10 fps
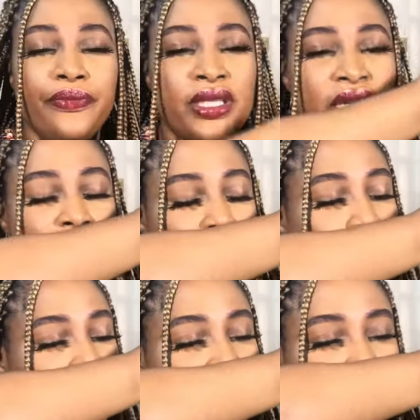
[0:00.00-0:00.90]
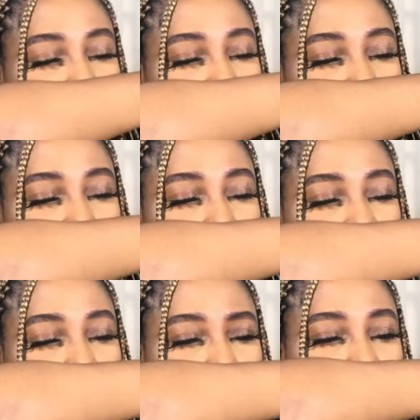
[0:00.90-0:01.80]
It's a salty,
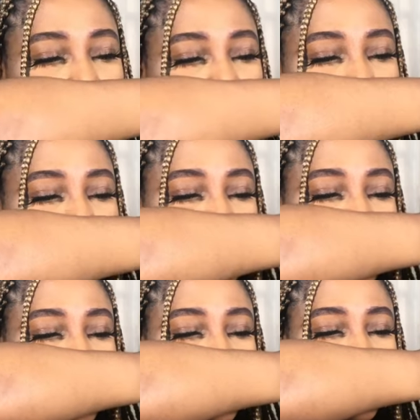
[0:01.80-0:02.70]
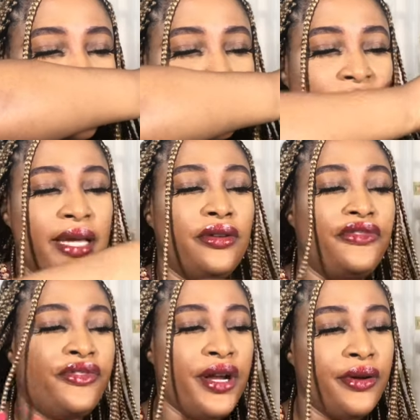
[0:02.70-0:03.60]
salt and berry kind of
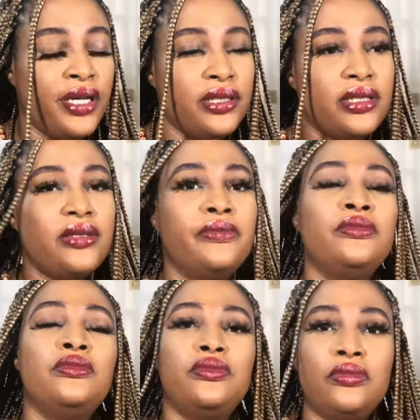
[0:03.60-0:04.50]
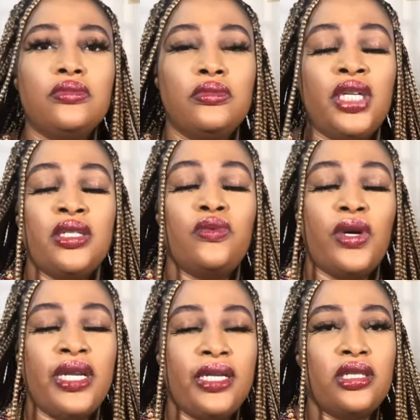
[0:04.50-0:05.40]
fragrance. That's
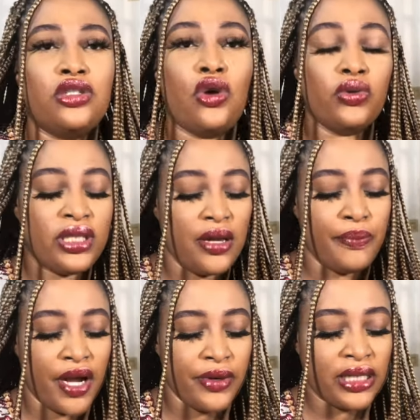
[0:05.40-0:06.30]
what it is, salty and berry.